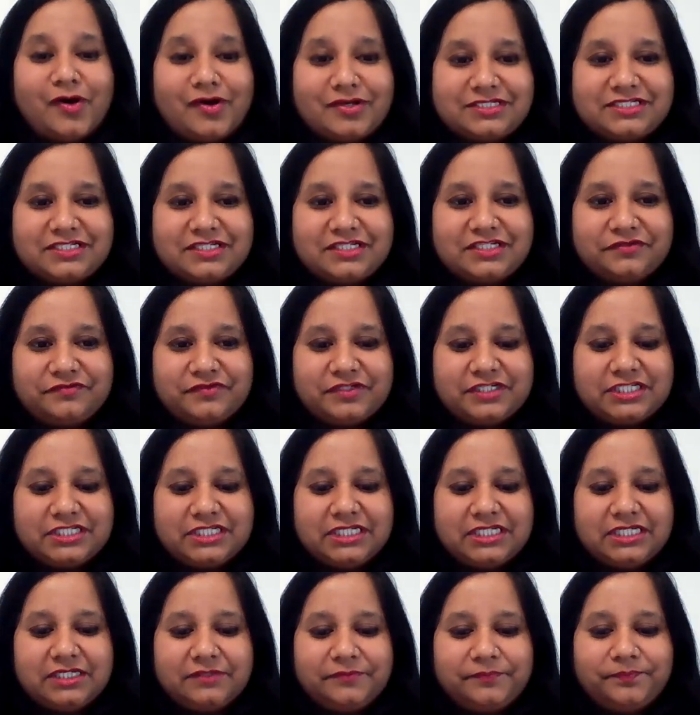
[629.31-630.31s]

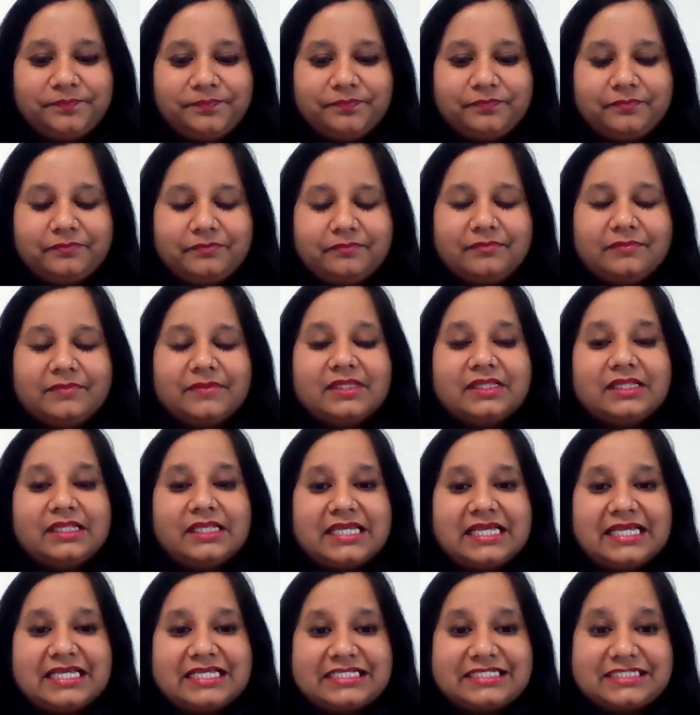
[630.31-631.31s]
positivity,
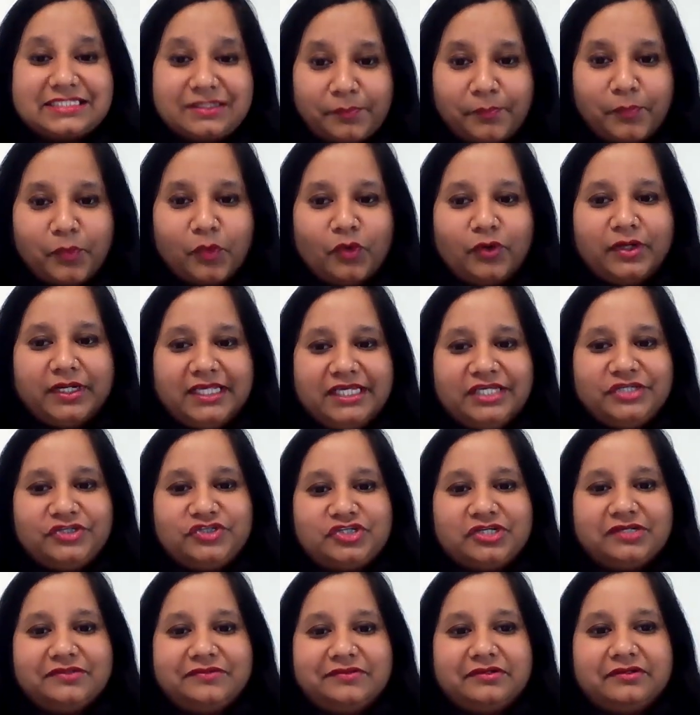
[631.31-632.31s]
support
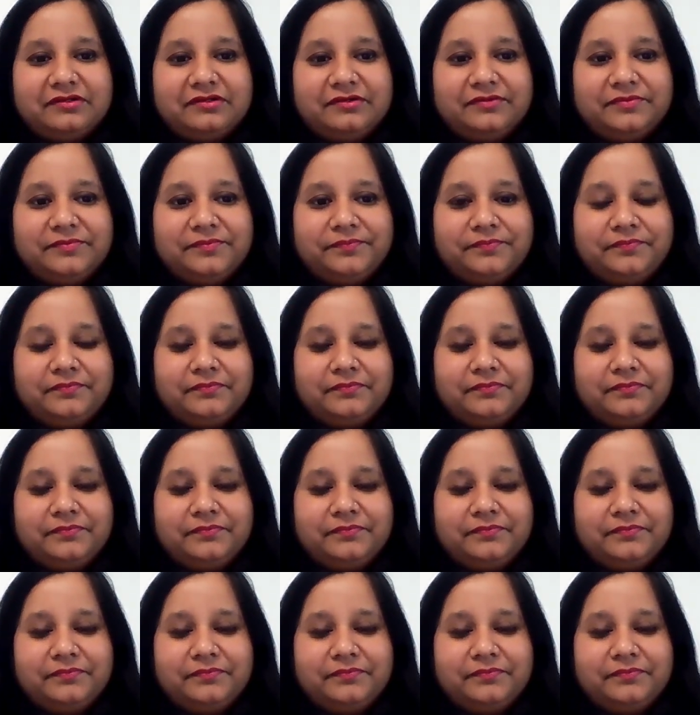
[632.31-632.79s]
each other.